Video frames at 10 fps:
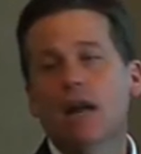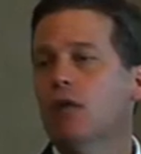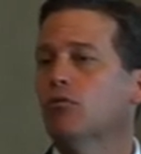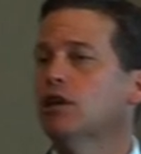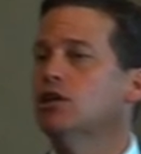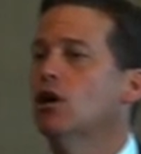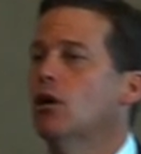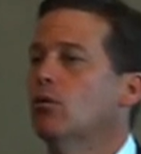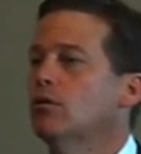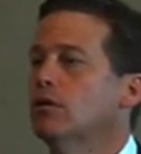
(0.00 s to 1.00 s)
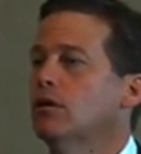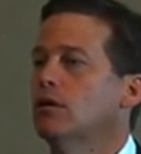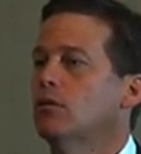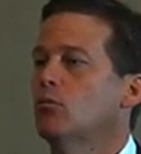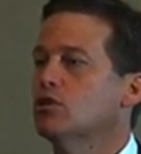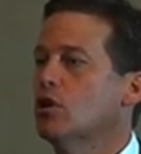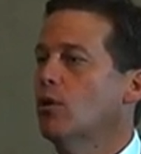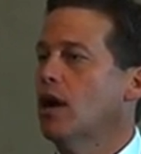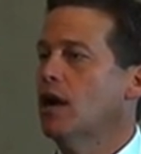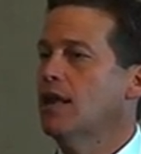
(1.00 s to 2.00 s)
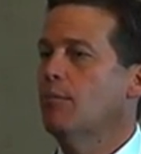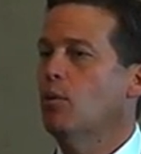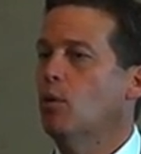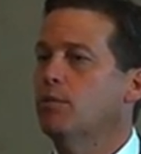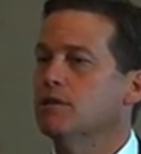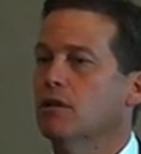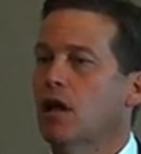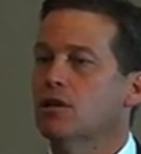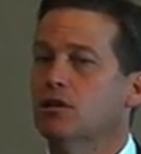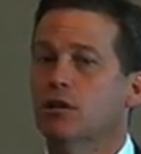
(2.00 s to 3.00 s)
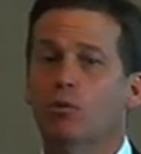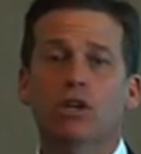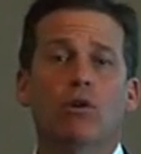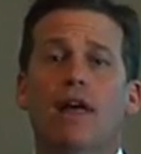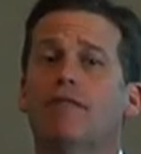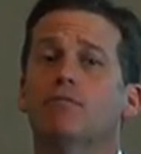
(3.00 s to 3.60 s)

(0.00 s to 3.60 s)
not really know what's going on in that pulp histologically. We know that